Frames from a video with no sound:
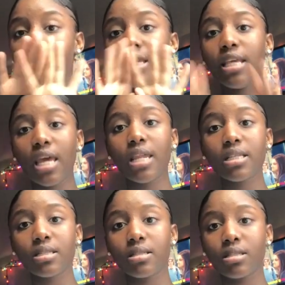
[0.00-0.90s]

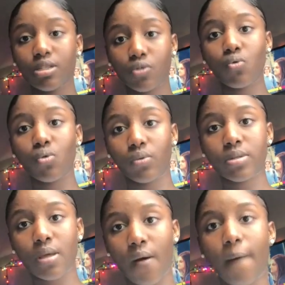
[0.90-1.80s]
getting to school on
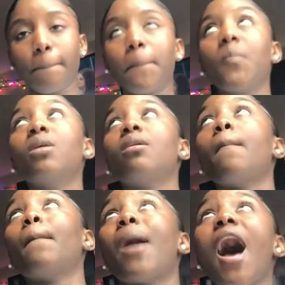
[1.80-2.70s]
time.
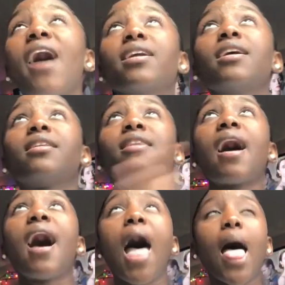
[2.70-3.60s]
I
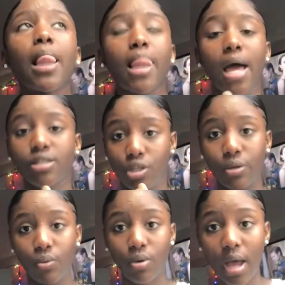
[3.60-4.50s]
cannot lie to
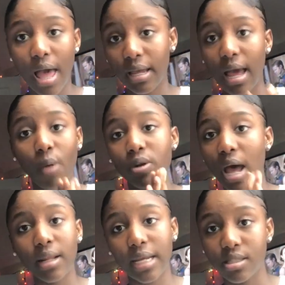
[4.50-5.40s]
you.
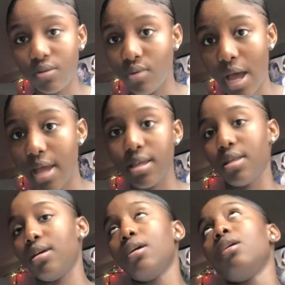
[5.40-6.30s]

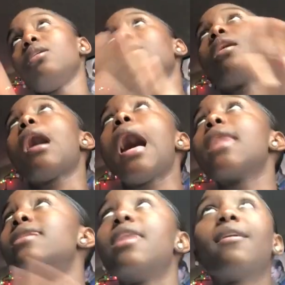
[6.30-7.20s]

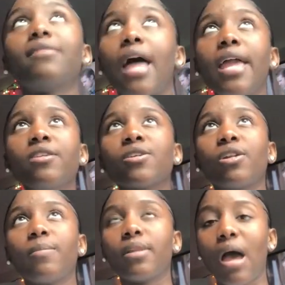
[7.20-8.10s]
It was
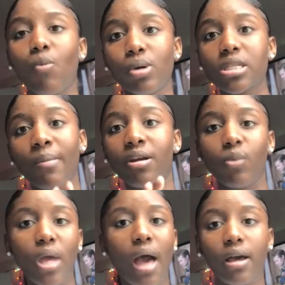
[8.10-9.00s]
only been like one time out of the
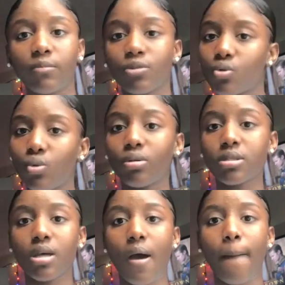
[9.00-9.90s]
week I come to school on
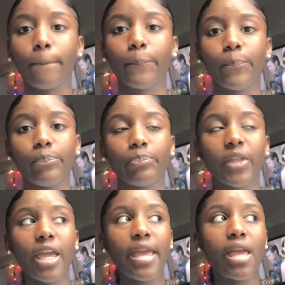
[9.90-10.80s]
time,
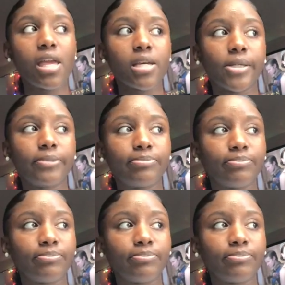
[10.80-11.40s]
and